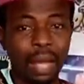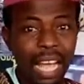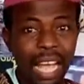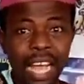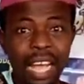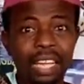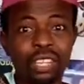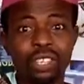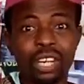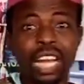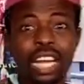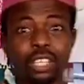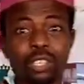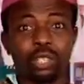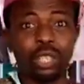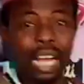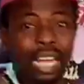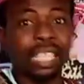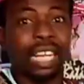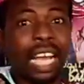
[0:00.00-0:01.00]

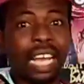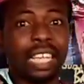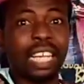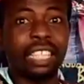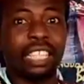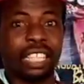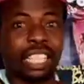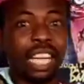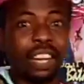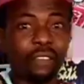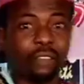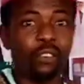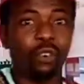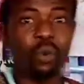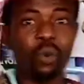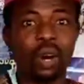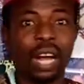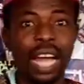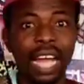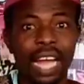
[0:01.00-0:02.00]
A
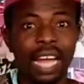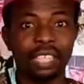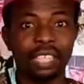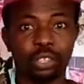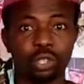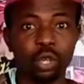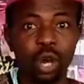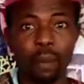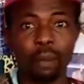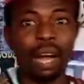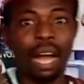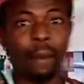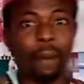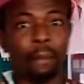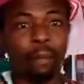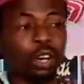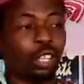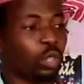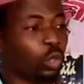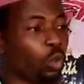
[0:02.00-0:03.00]
skillful drummer
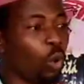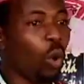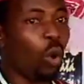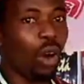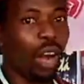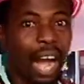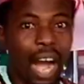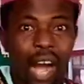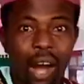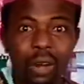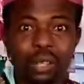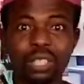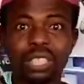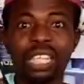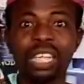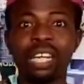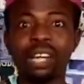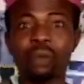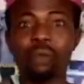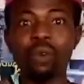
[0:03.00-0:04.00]
must go out
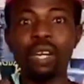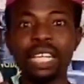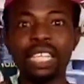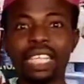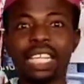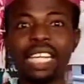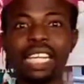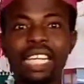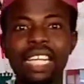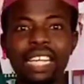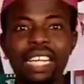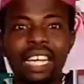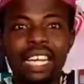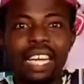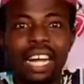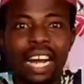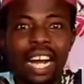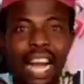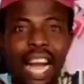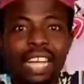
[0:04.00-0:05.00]
with the
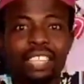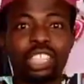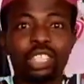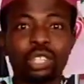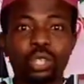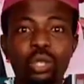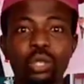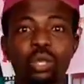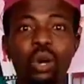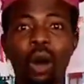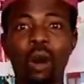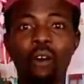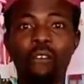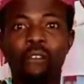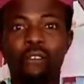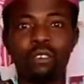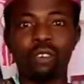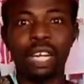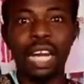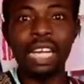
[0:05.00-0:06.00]
attitude
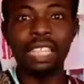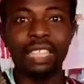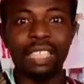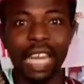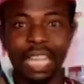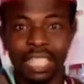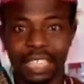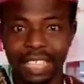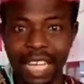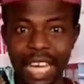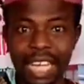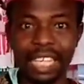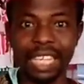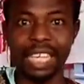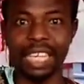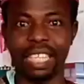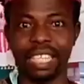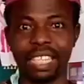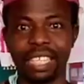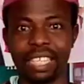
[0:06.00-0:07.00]
of
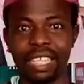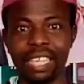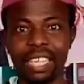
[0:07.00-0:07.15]
entertaining,